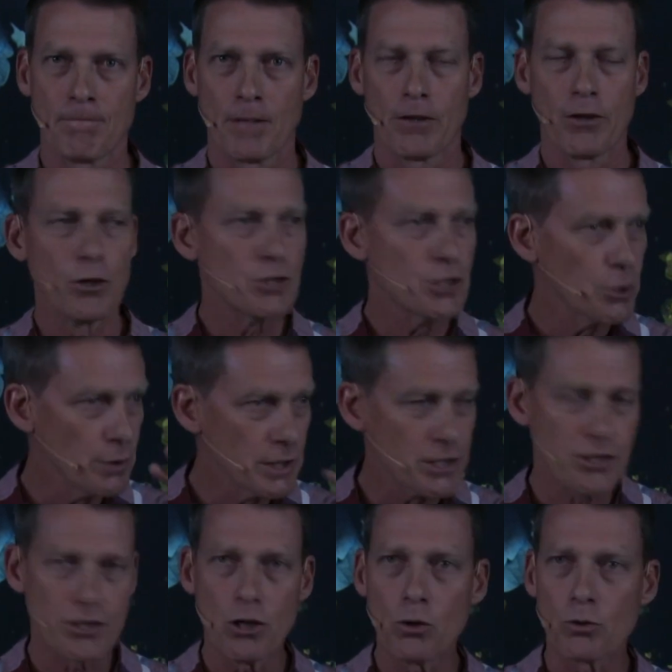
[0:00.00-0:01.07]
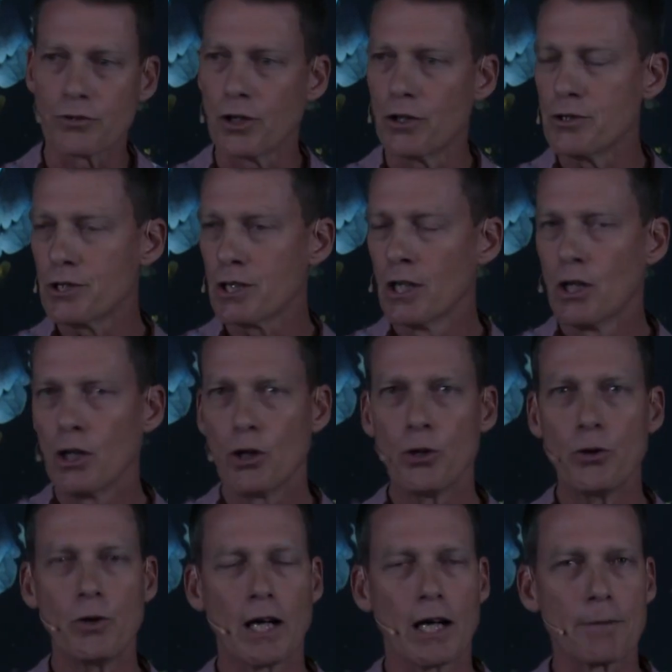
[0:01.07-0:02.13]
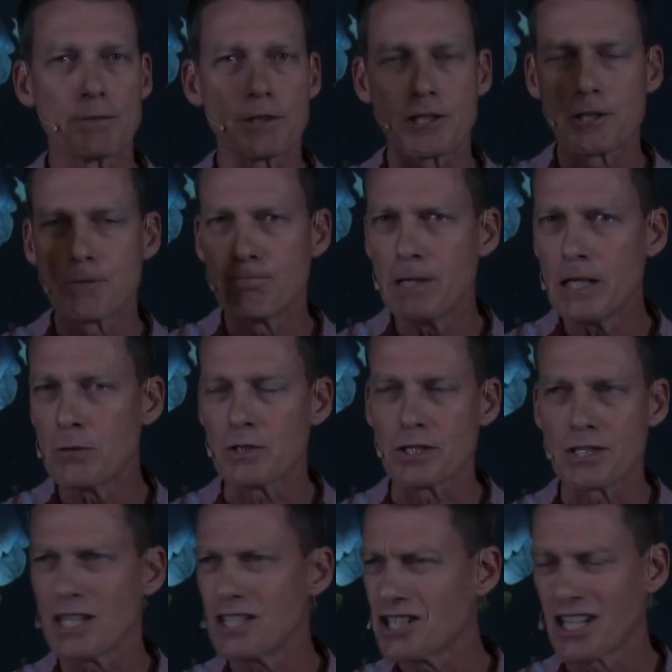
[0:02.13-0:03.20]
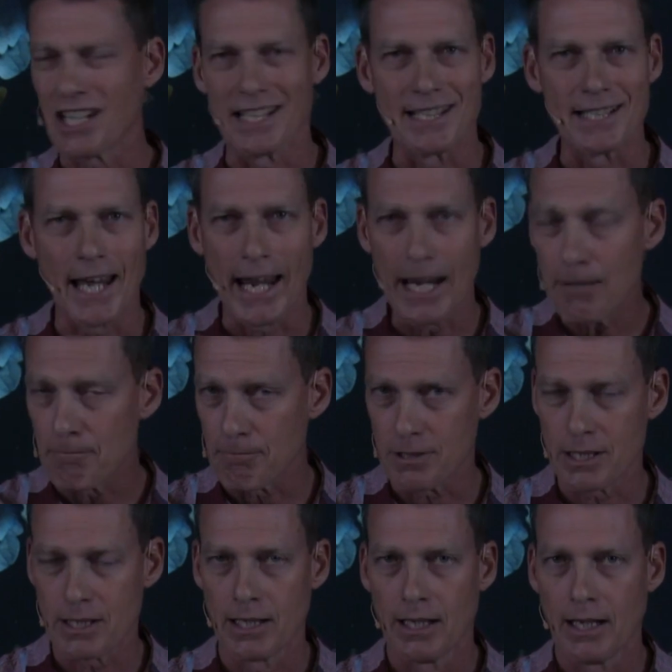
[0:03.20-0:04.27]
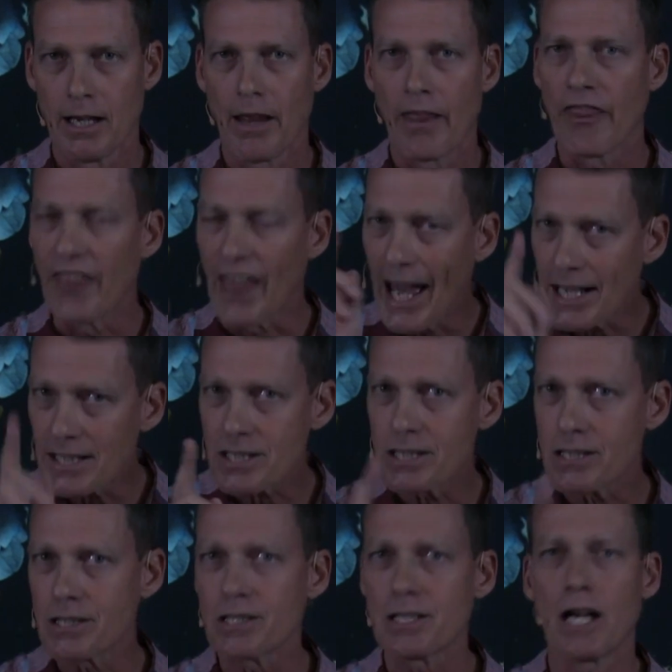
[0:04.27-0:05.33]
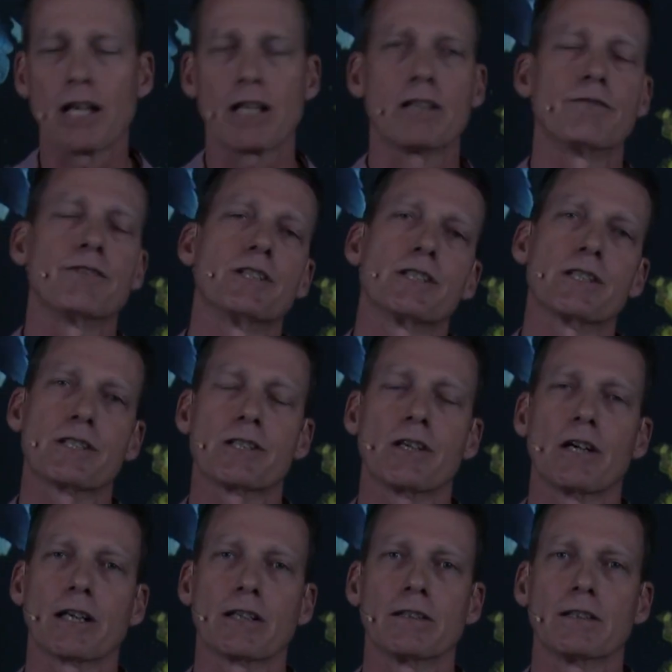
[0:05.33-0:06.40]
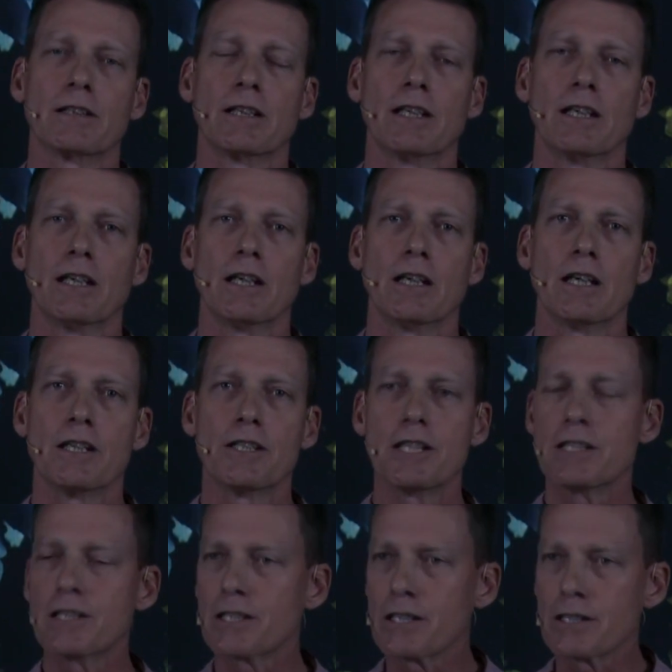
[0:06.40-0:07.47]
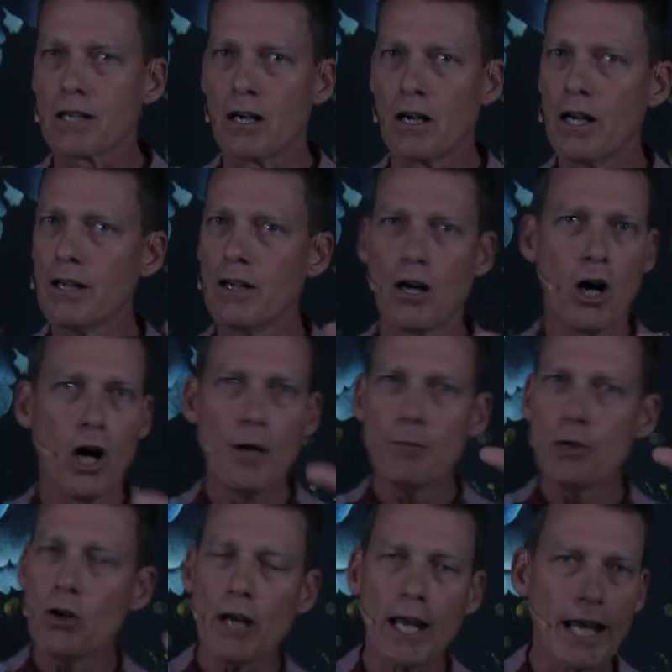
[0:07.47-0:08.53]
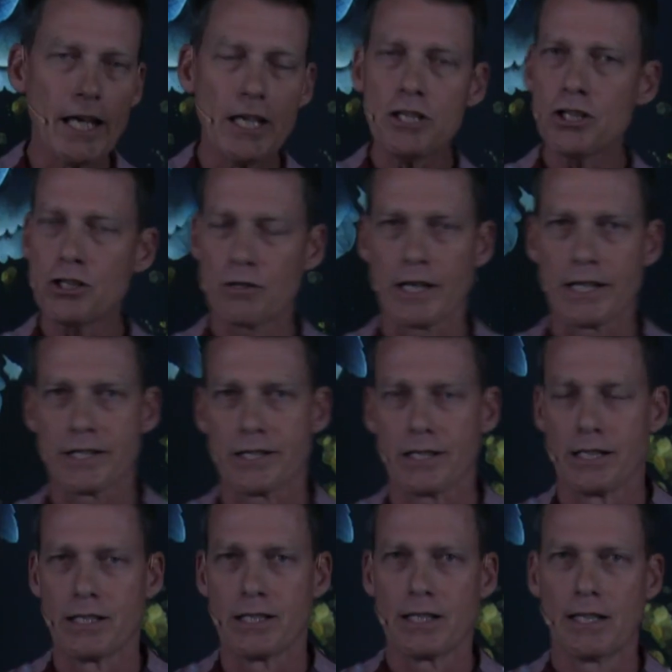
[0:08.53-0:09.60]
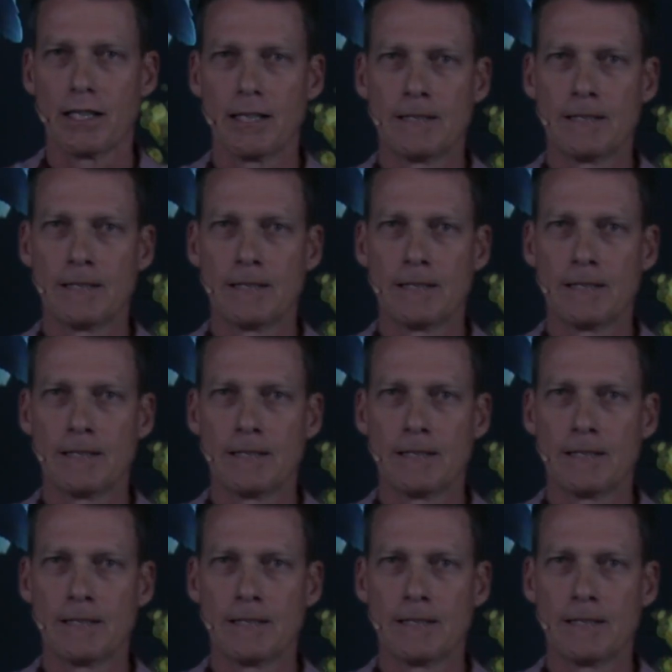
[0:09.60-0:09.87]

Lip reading: Those who insult, those who speak with such contempt, that's the start of the vicious cycle. And Jesus says, I'm not interested